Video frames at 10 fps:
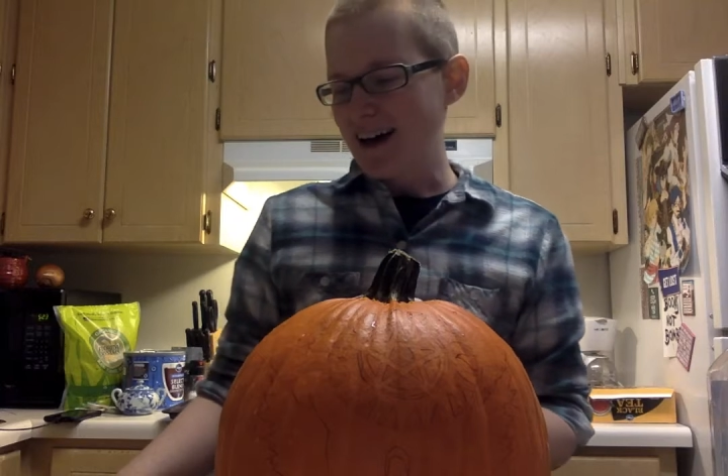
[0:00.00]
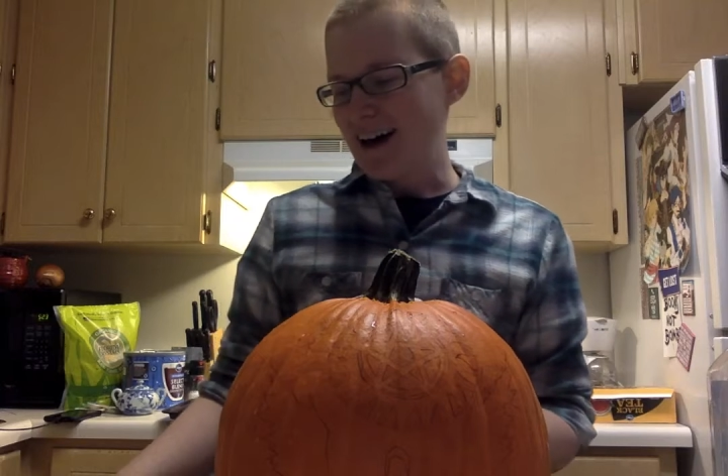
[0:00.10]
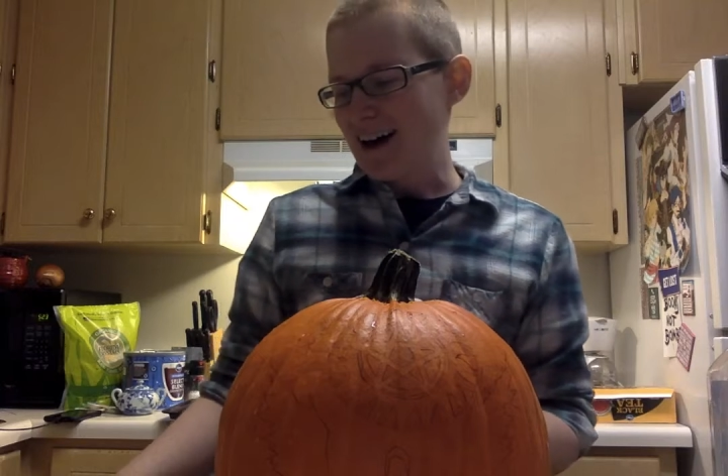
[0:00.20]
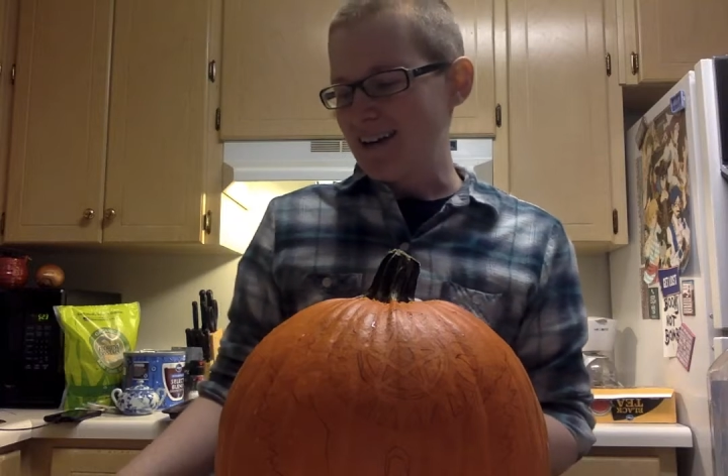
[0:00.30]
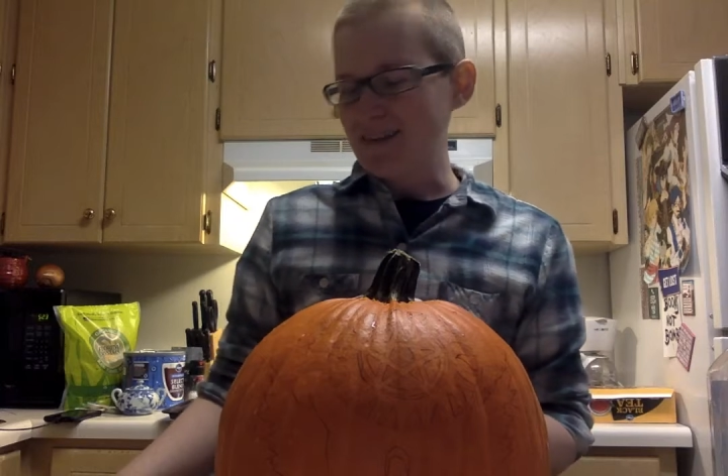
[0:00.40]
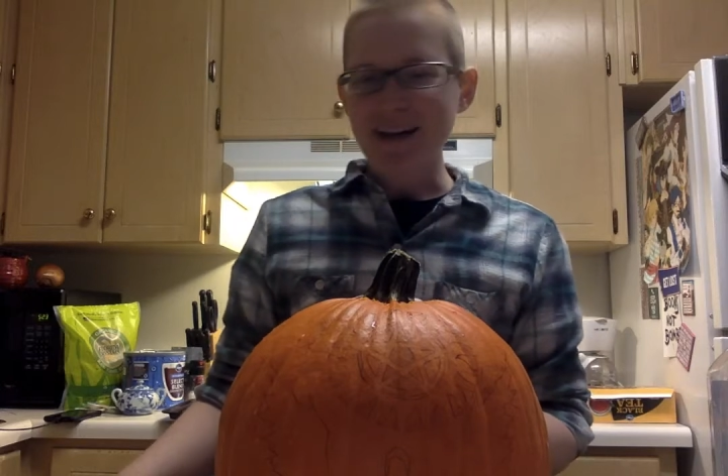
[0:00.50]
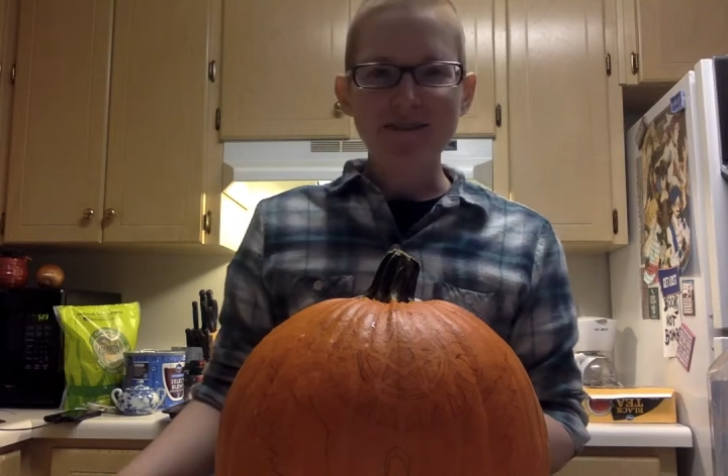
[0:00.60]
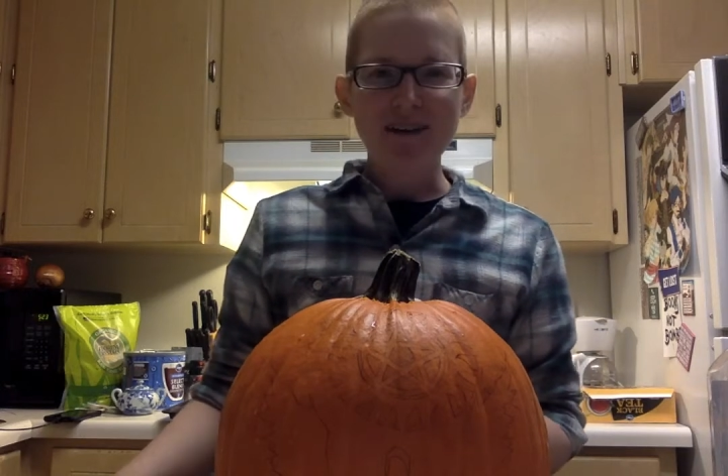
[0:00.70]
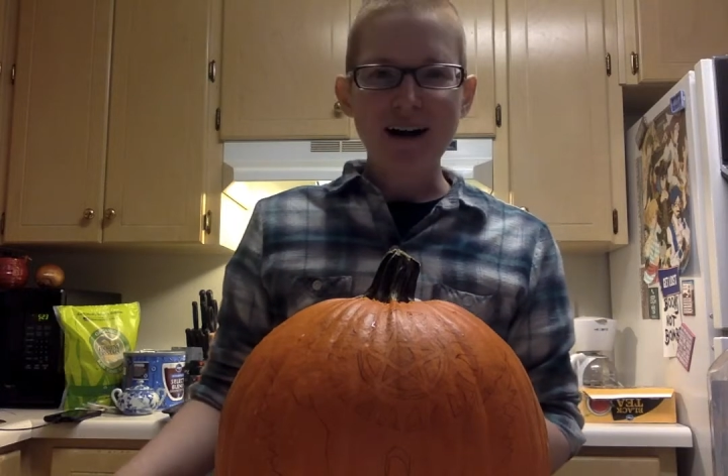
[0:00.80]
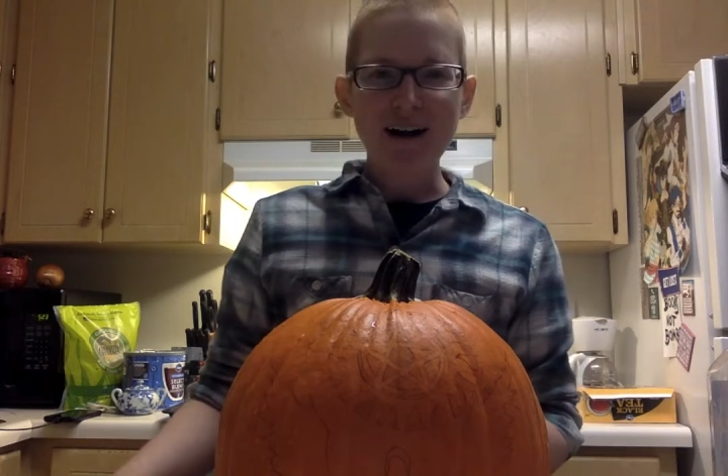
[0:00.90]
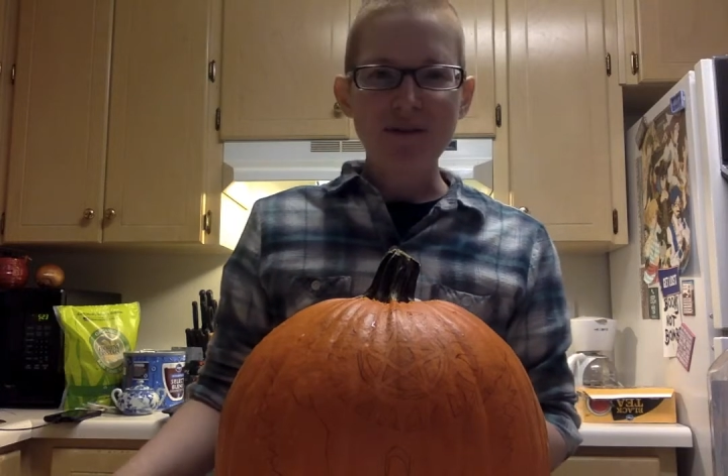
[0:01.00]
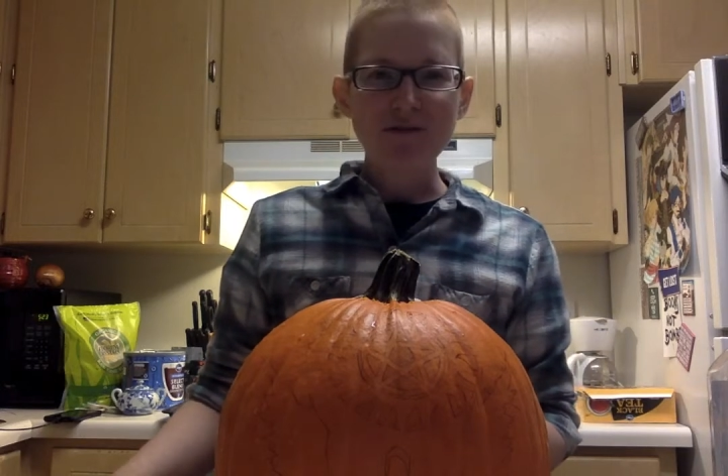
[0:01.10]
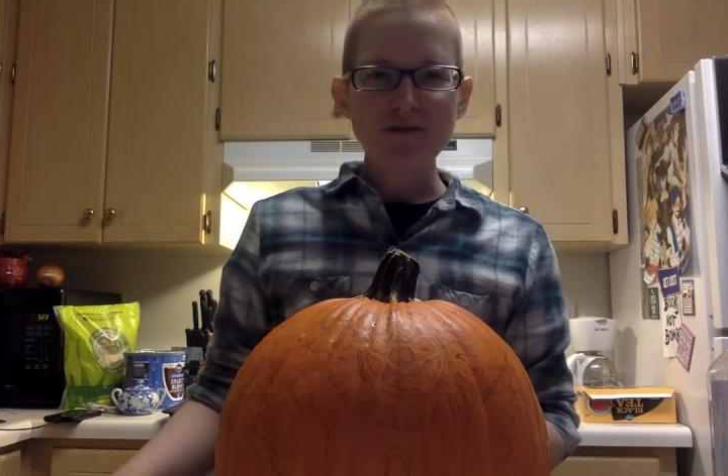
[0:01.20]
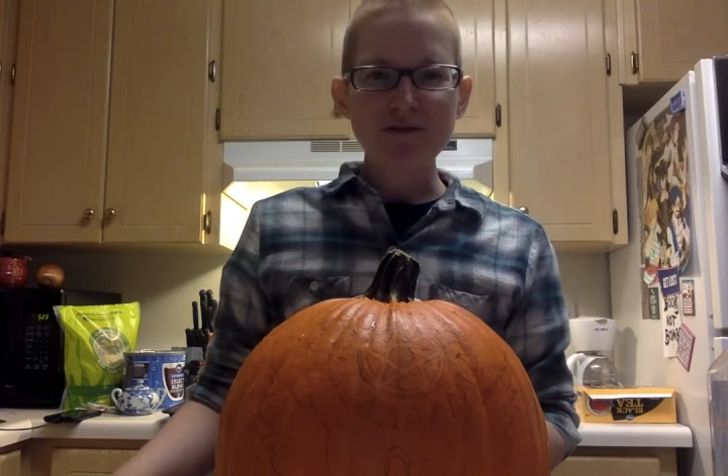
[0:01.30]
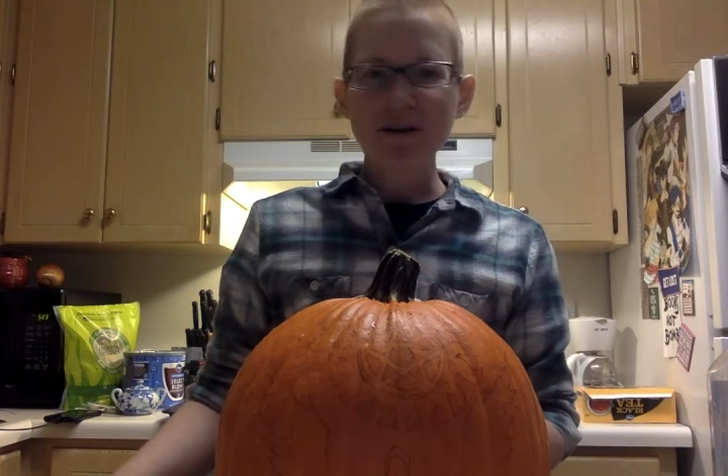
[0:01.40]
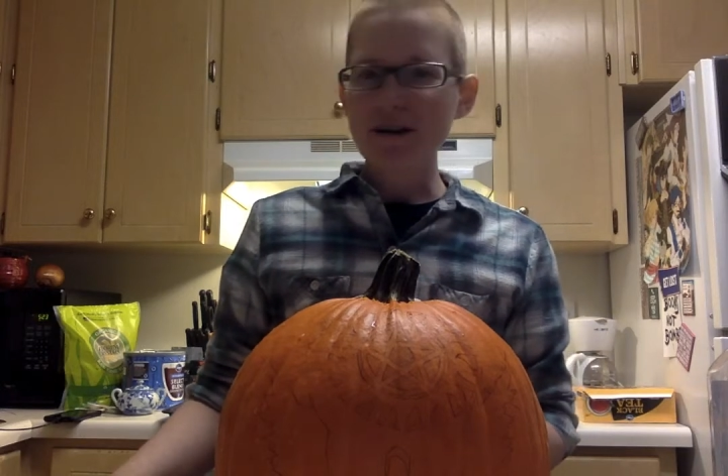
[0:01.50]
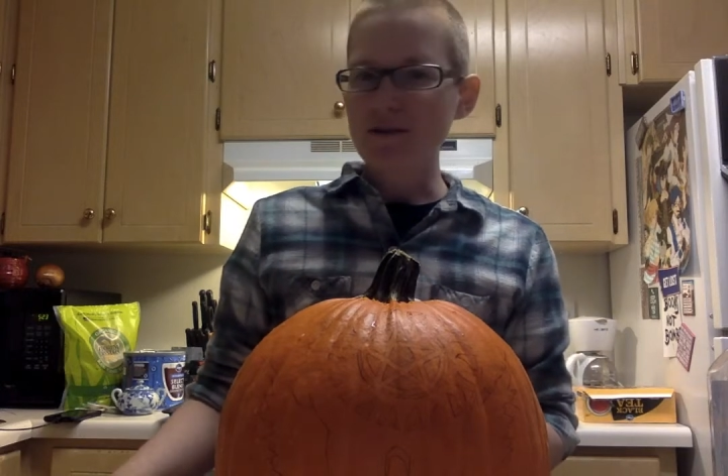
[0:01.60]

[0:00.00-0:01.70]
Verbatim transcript: I don't know how old you are,